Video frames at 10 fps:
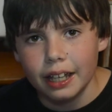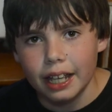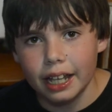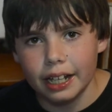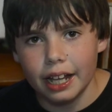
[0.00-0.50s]

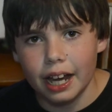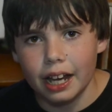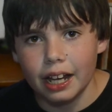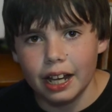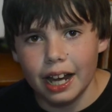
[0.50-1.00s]

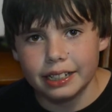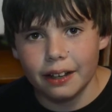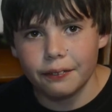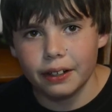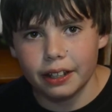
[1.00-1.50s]
I
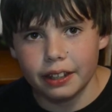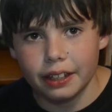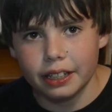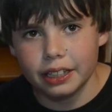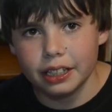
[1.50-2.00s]
definitely
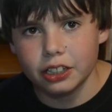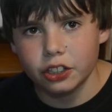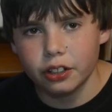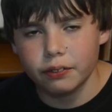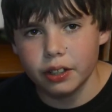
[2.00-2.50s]
think that they
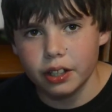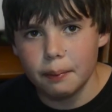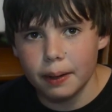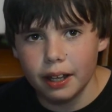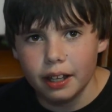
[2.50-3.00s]
should have done
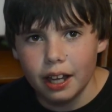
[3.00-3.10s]
that. But